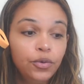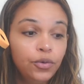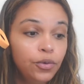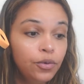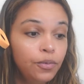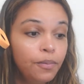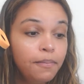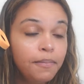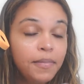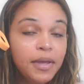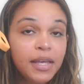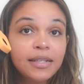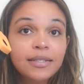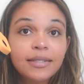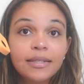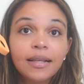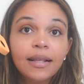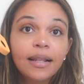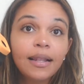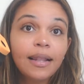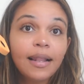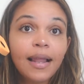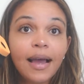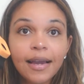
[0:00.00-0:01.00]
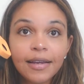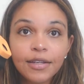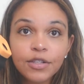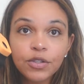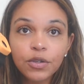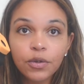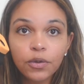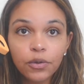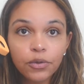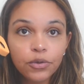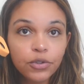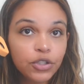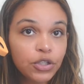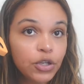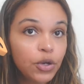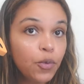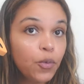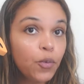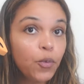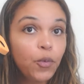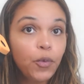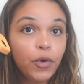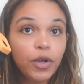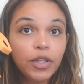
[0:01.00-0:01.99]
mix the lye solution
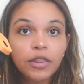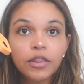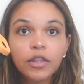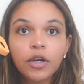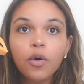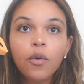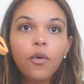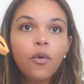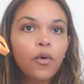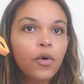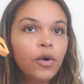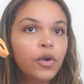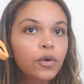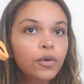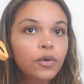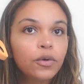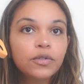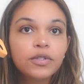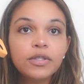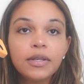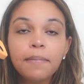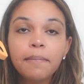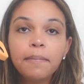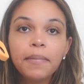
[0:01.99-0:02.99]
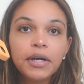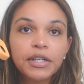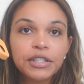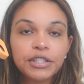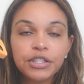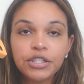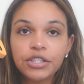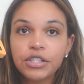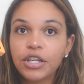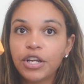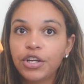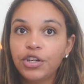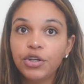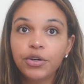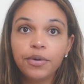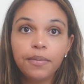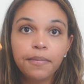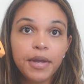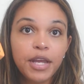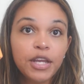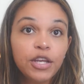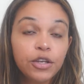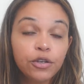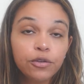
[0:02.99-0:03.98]
with the oils and butters that you're
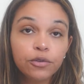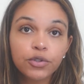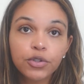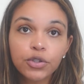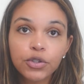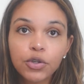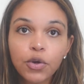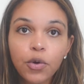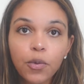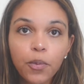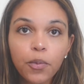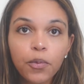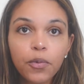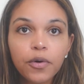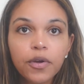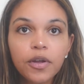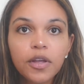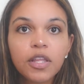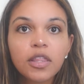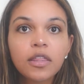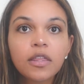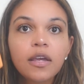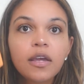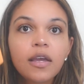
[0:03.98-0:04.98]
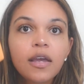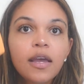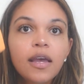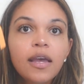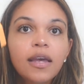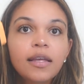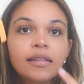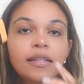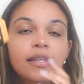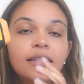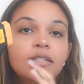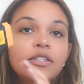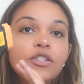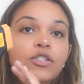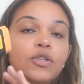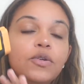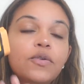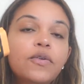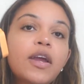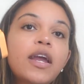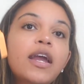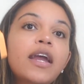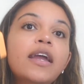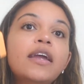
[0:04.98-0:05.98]
making your soap with. This is
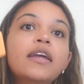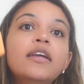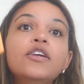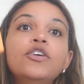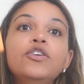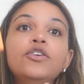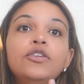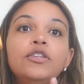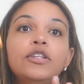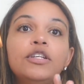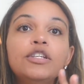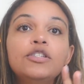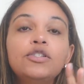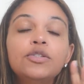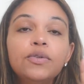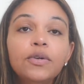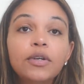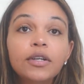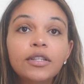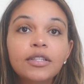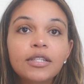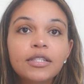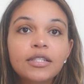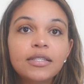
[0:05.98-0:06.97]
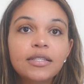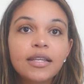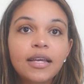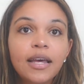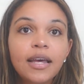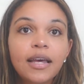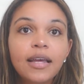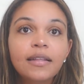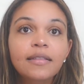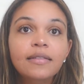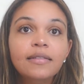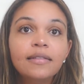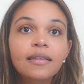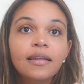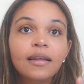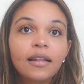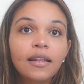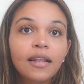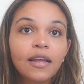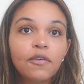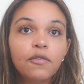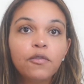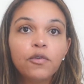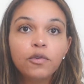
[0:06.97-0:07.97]
great. You need to understand the
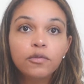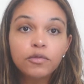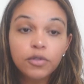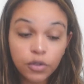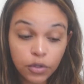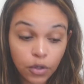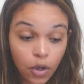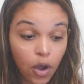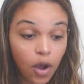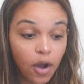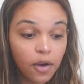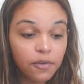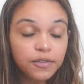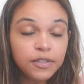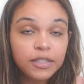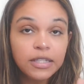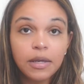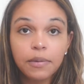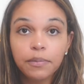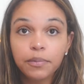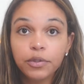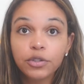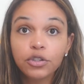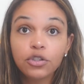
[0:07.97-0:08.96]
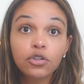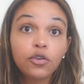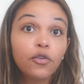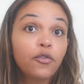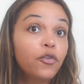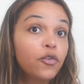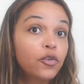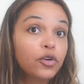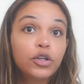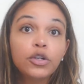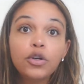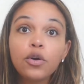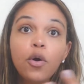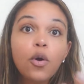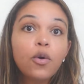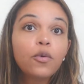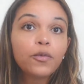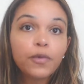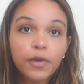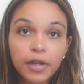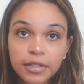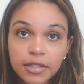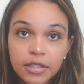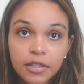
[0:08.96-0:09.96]
levels of temperature for your
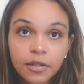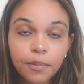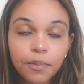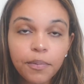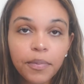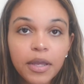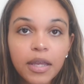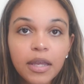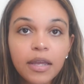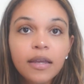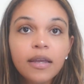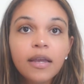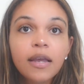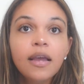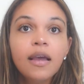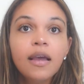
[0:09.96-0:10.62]
own recipe.